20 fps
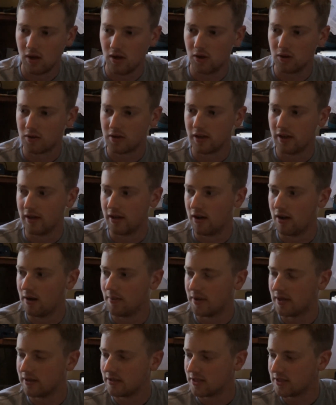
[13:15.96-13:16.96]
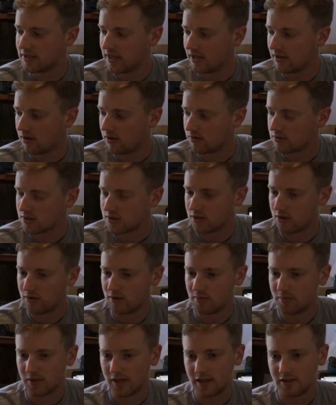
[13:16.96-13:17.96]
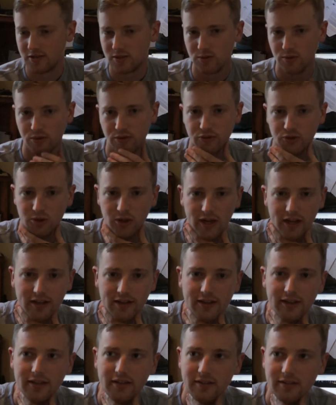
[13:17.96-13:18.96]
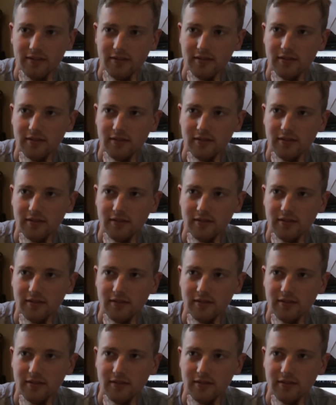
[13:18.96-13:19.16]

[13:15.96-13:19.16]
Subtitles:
Okay, does that also apply to through hiking?